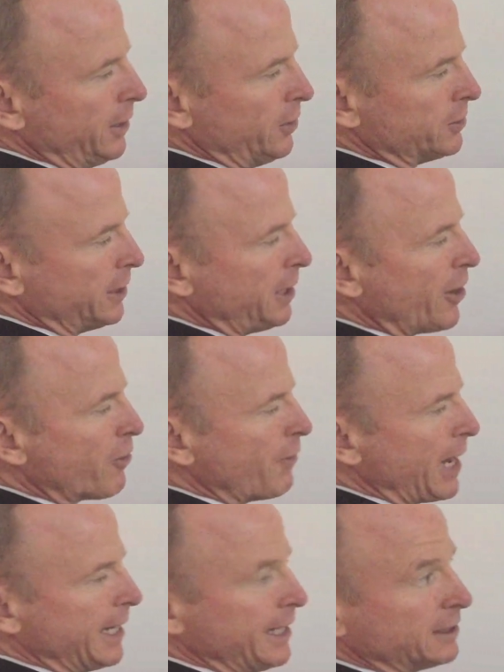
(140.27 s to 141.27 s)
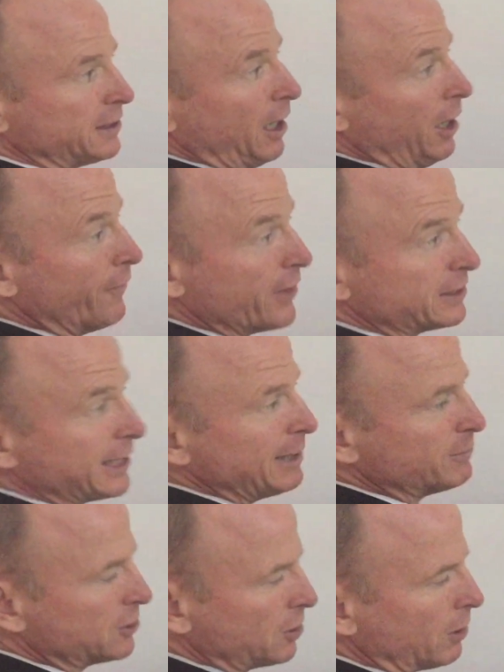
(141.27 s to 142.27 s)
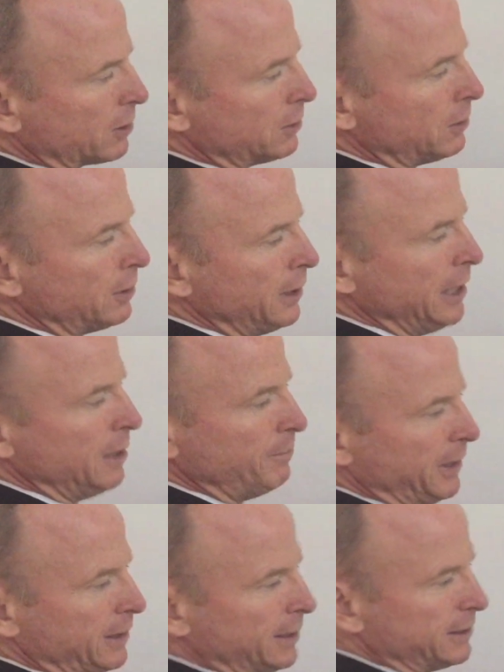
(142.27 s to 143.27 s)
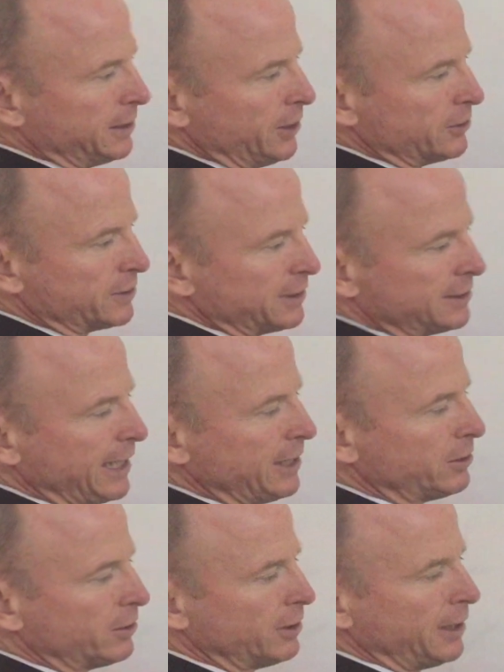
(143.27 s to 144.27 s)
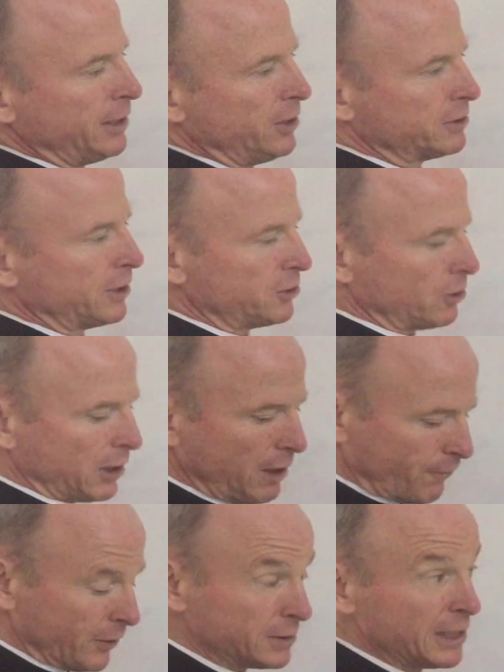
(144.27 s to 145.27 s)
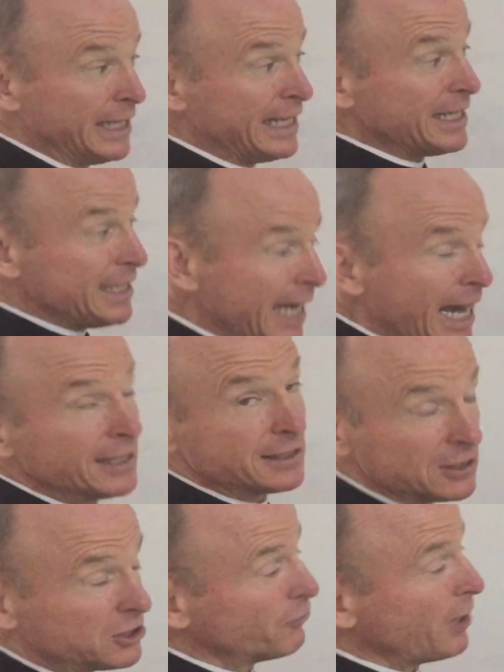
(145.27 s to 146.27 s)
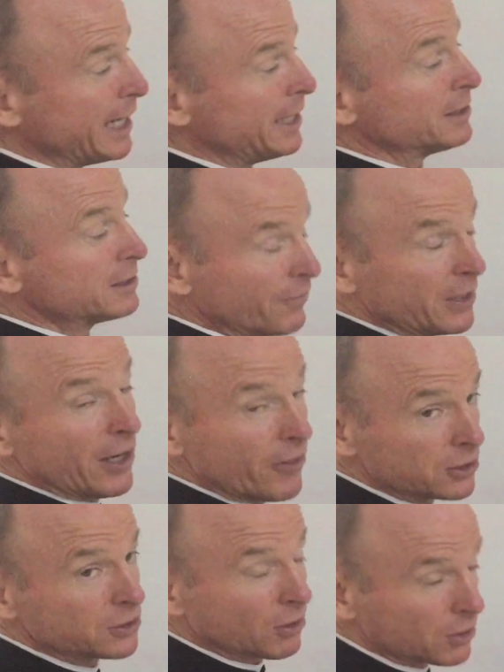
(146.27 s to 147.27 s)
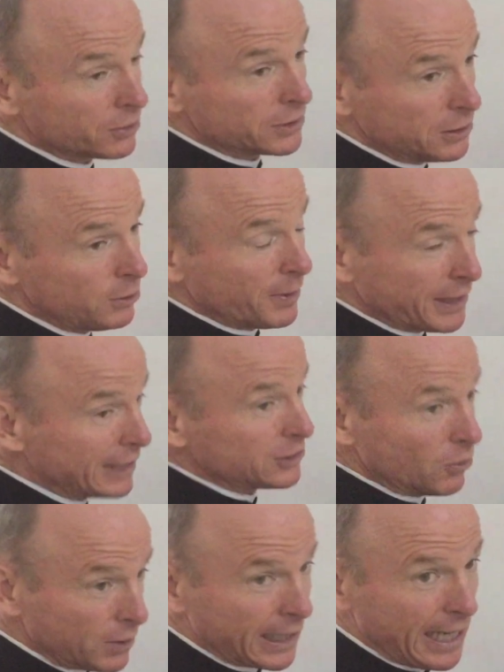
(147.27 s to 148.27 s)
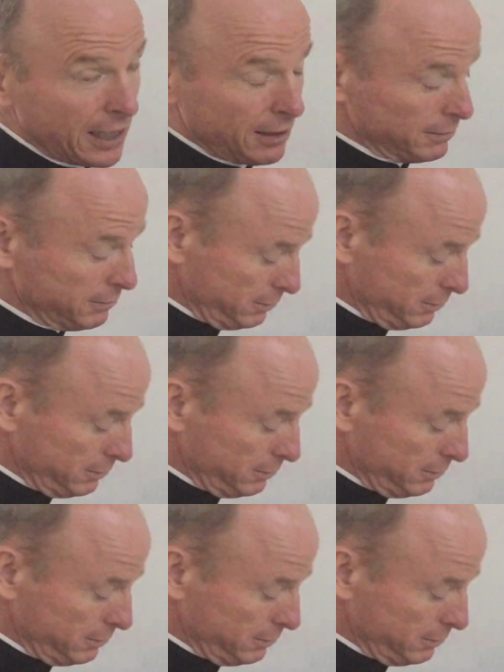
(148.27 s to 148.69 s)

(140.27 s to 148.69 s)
Here's another radius of the same circle because here's the center and here's the circumference. Yes, it's a radius of the other circle too, but that's okay.